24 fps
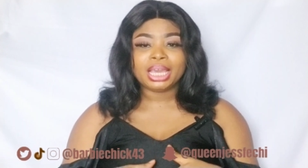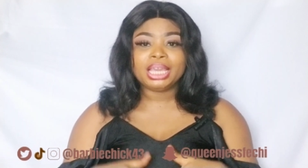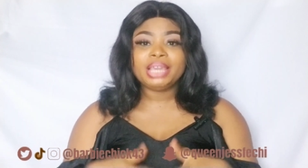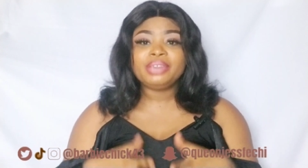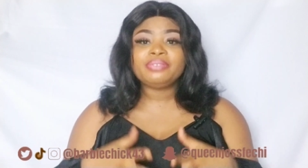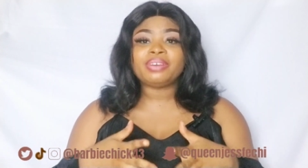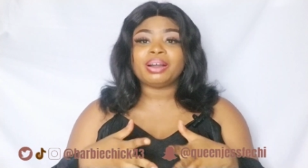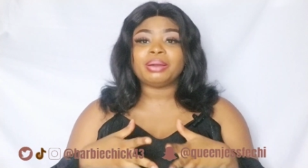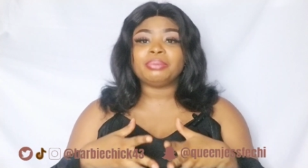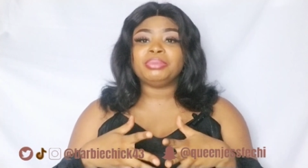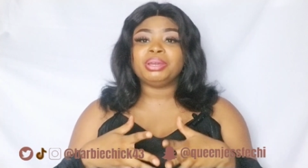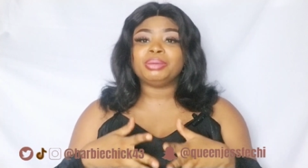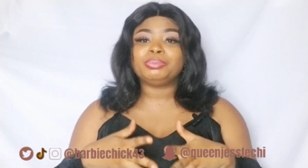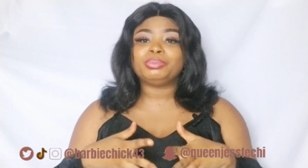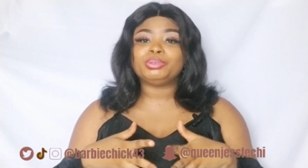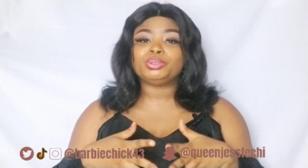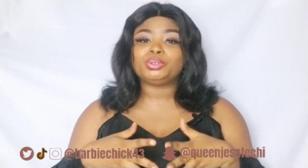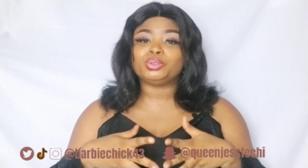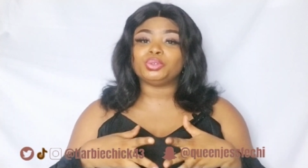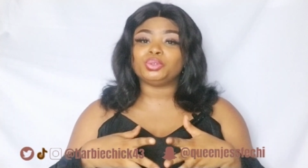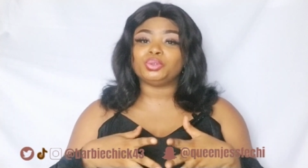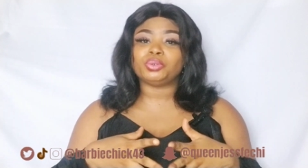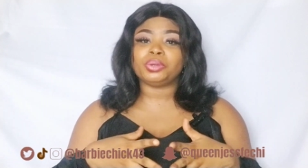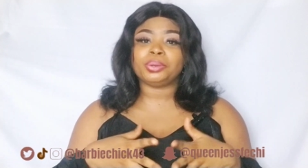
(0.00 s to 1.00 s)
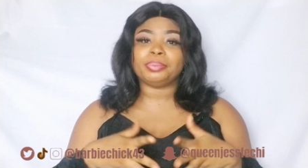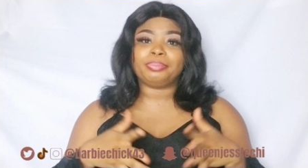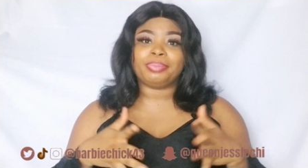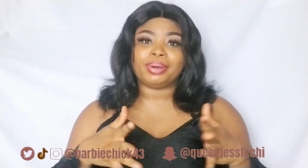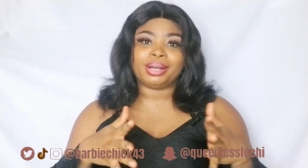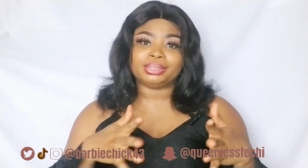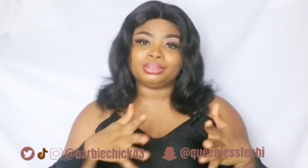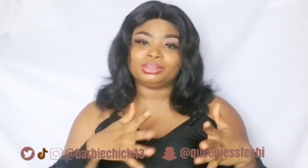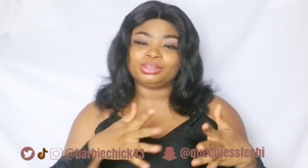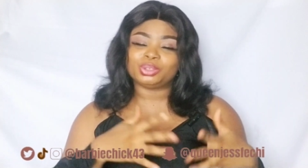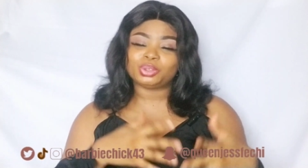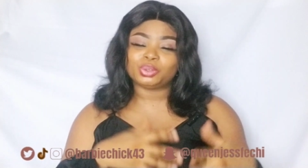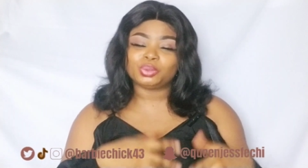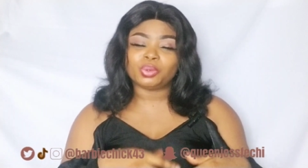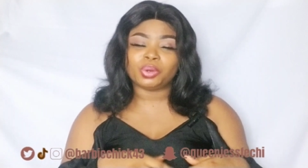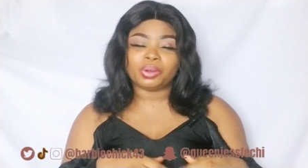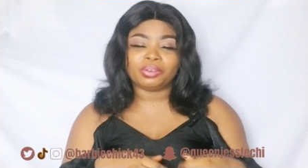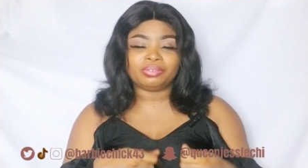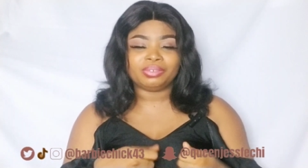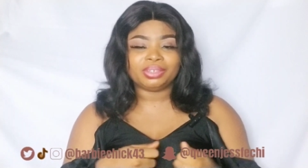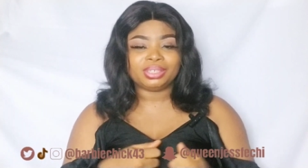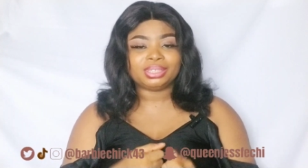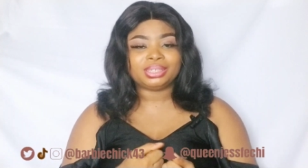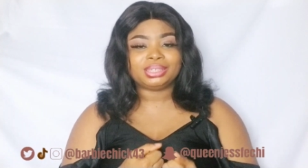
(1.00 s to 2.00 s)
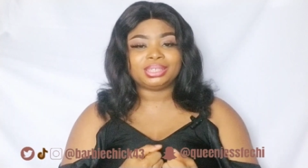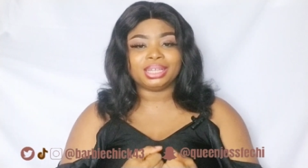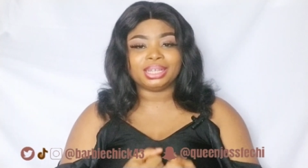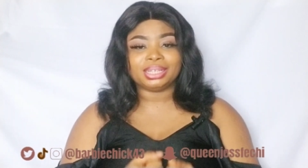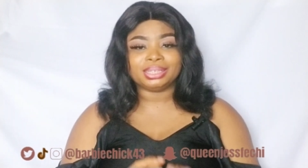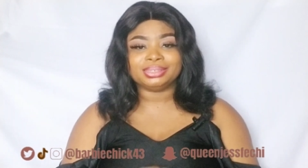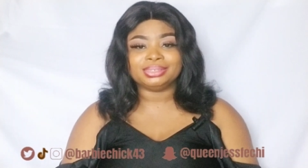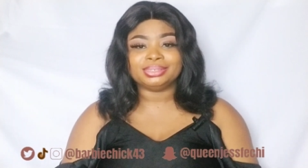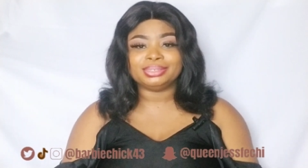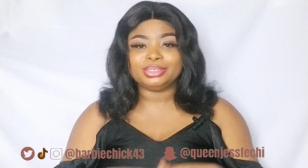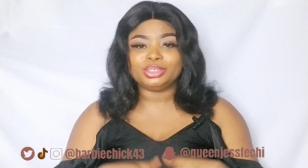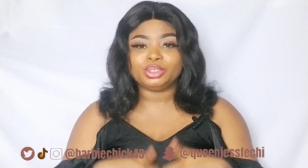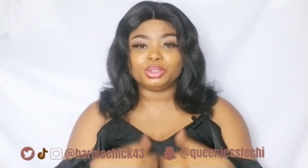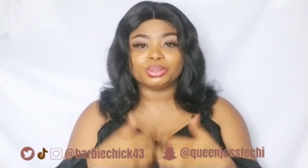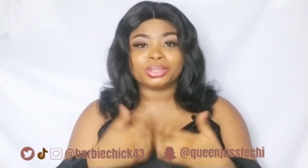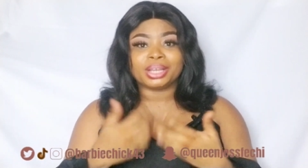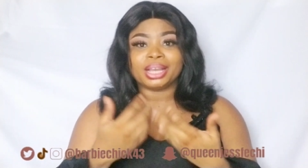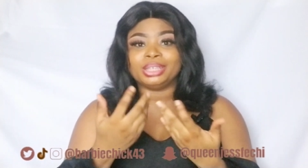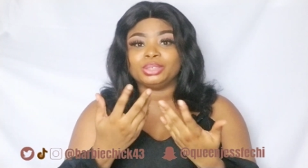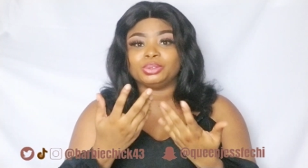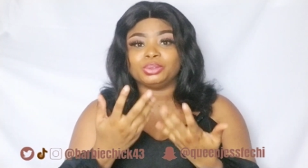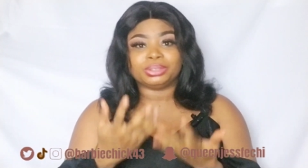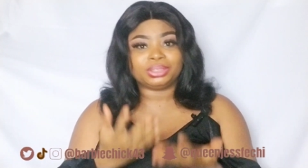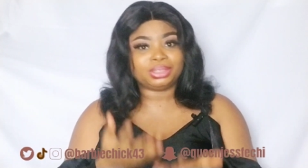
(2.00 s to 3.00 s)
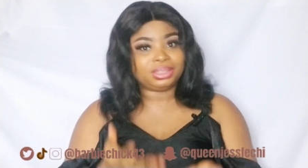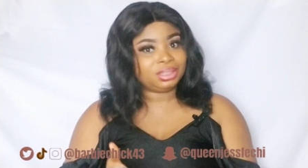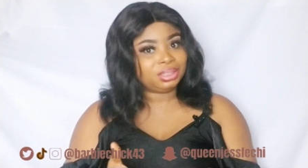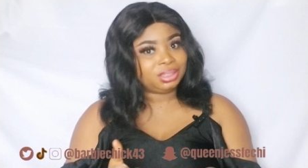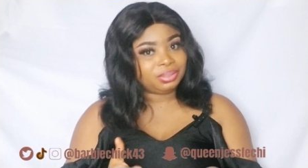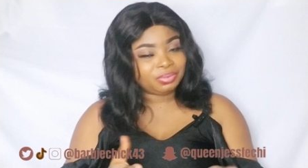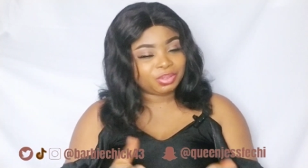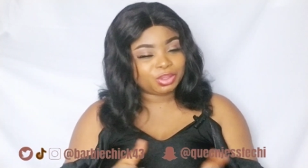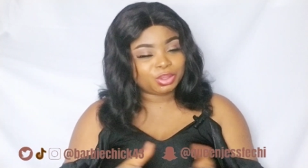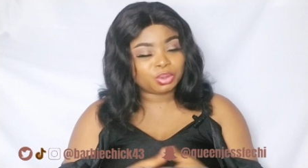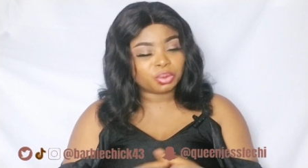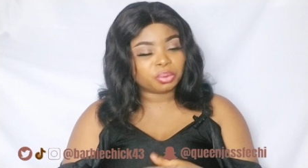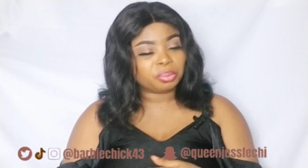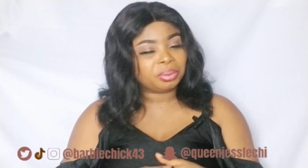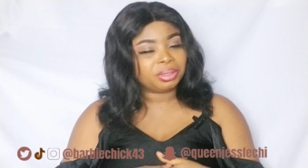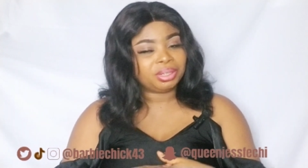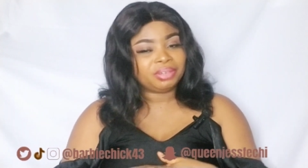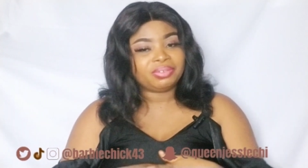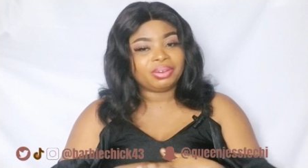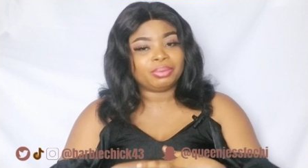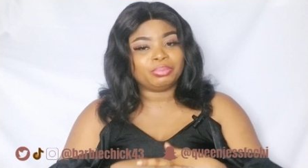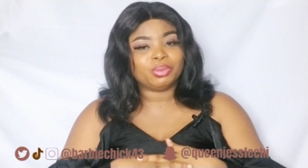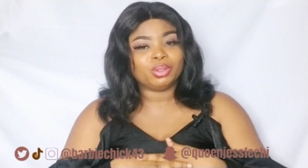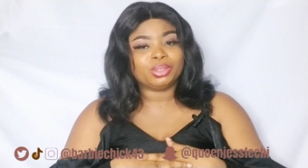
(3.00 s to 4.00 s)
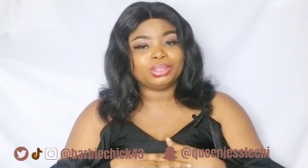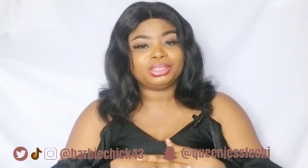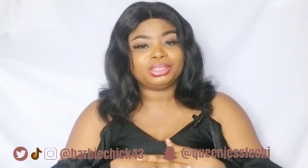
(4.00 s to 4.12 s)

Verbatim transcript: If I'm able to do a part two of it, then you guys will see the video. But if I'm